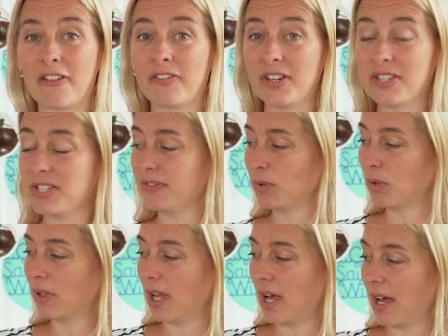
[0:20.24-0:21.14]
First of
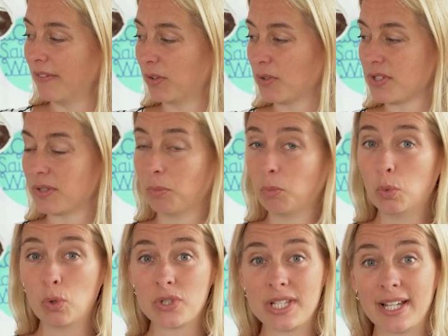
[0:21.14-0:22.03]
all, I've got some
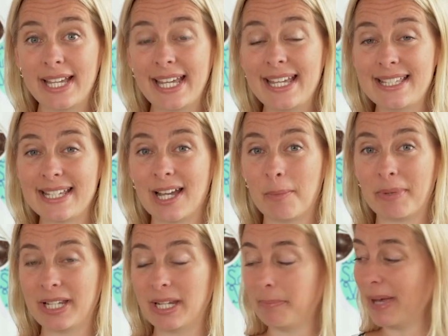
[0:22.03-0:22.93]
water heating
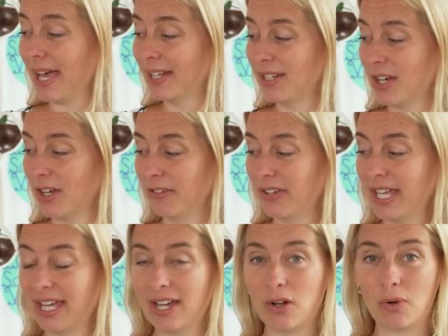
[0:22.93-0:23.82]
up in a pan over
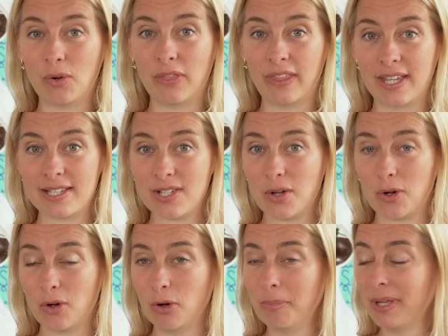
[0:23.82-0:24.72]
here on this
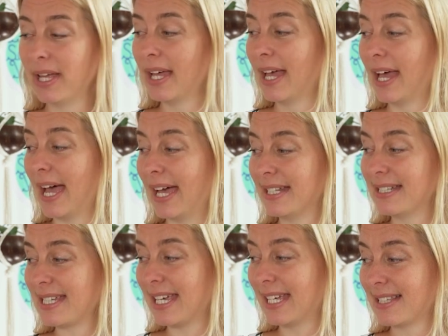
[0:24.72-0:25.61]
hob,
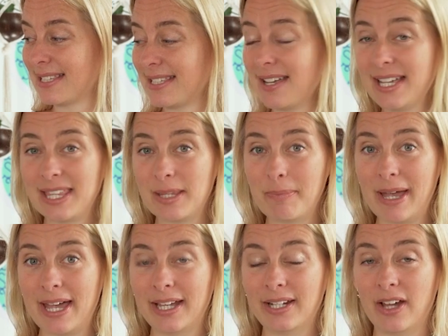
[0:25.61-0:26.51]
and inside the
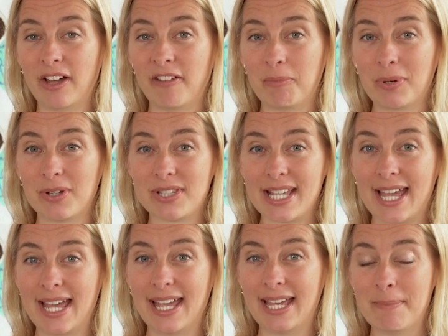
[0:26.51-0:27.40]
pan I've put
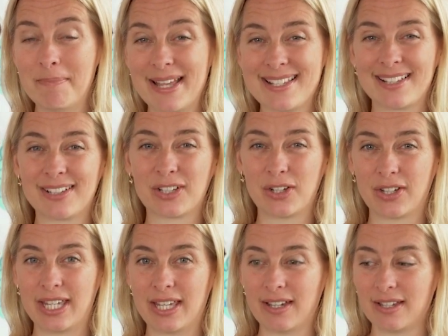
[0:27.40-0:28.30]
a metal
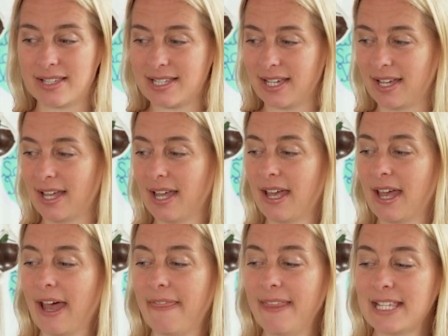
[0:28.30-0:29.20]
cookie cutter,
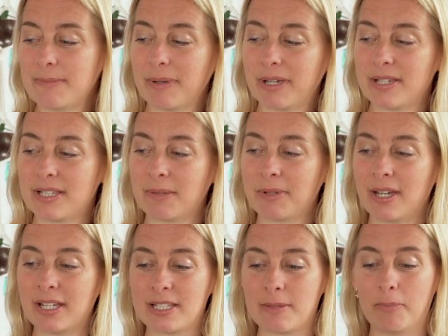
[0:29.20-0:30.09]
and that's because I'm
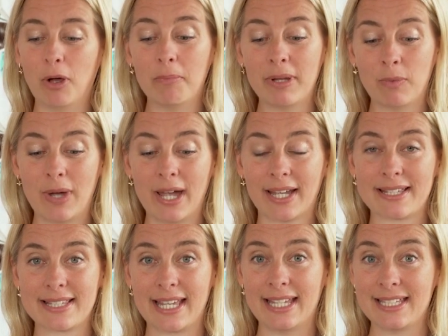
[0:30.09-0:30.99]
going to pop my
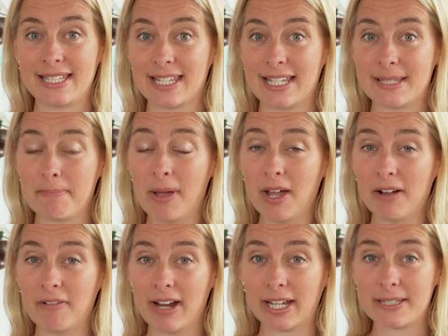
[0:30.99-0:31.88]
wax into this
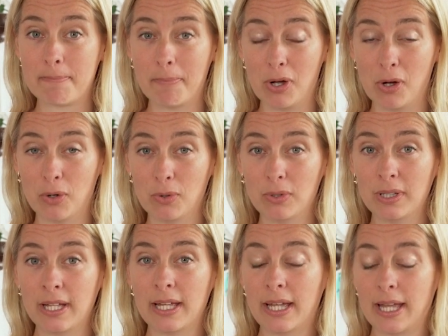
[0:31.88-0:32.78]
Pyrex
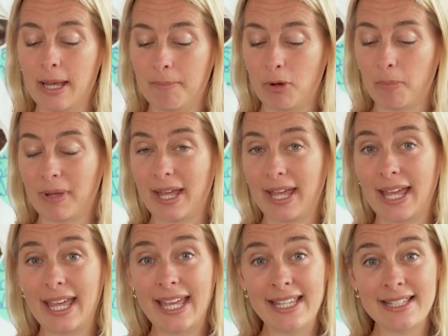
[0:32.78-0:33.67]
bowl and pop it
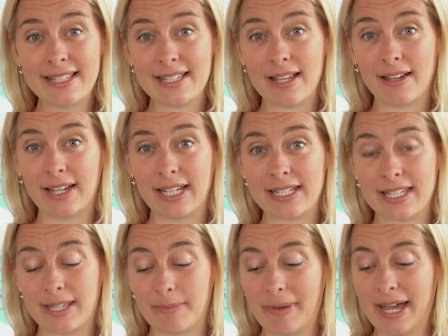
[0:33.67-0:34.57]
inside
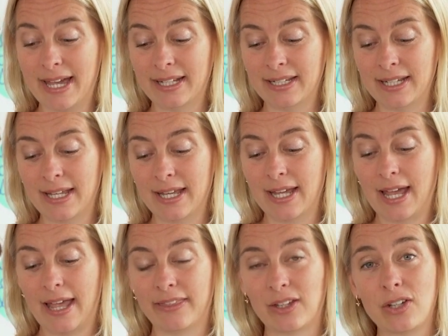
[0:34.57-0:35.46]
the pan,
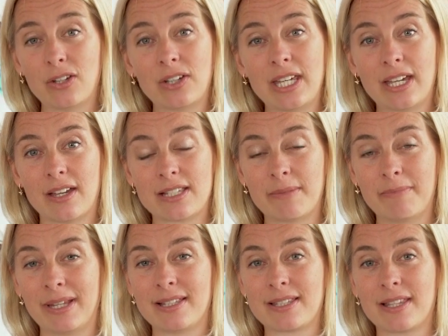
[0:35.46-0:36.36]
and the cookie cutter
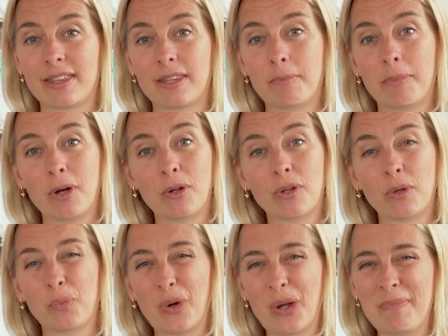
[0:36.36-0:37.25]
means that the
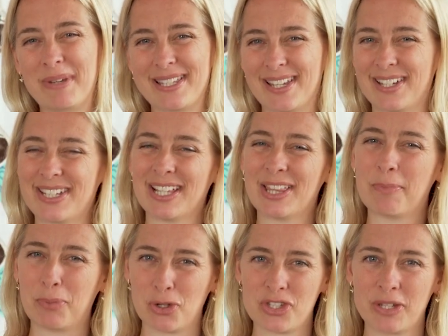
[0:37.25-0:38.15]
bowl won't be touching the
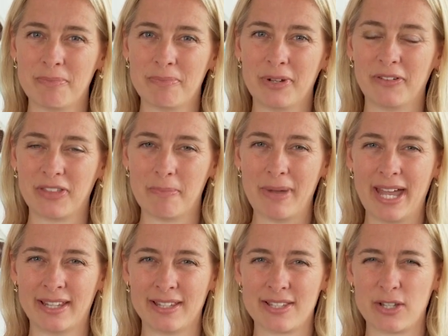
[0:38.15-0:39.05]
bottom of the
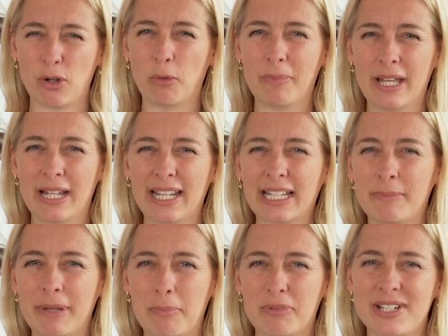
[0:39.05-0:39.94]
pan, so it'll be a
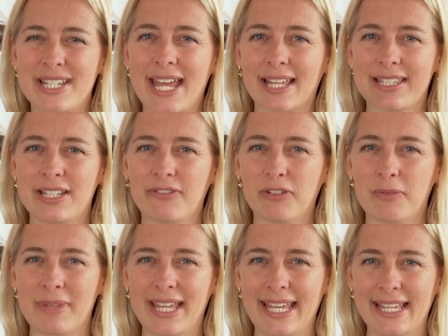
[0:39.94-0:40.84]
little bit protected
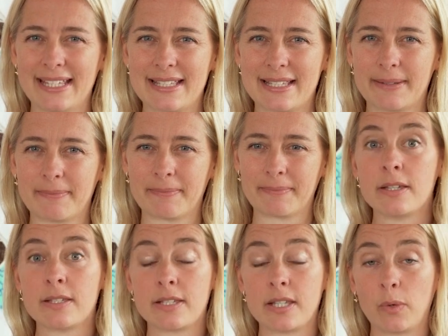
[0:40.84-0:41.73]
from the heat.
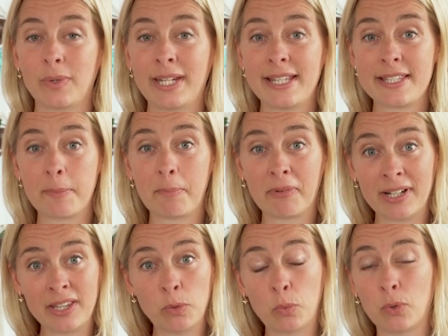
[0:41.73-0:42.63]
So we need to
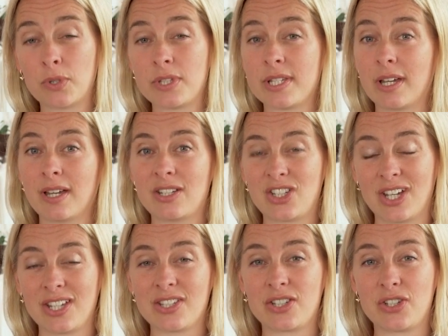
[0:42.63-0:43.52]
bring the water
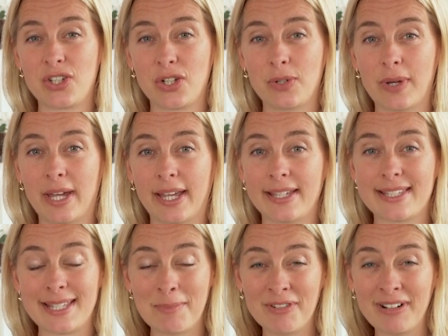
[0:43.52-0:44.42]
just to a
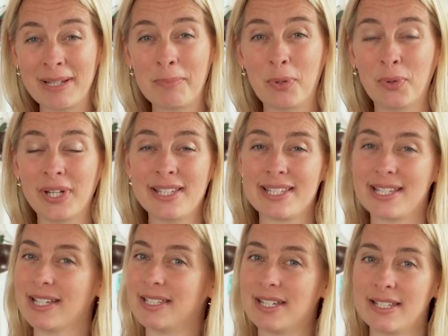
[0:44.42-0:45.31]
simmering point.
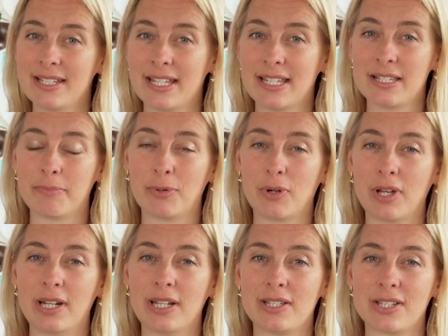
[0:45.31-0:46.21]
It doesn't need to
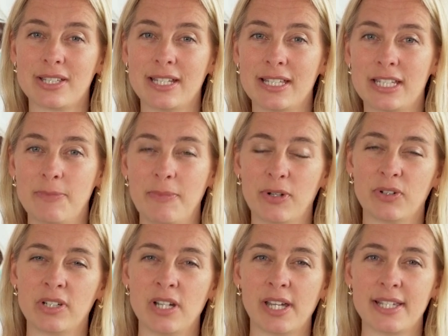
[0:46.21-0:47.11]
boil, it just needs to be
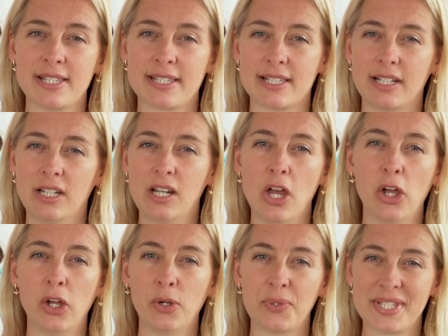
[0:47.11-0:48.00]
on a nice
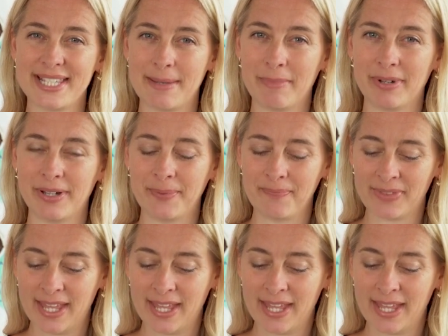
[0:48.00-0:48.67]
low simmer.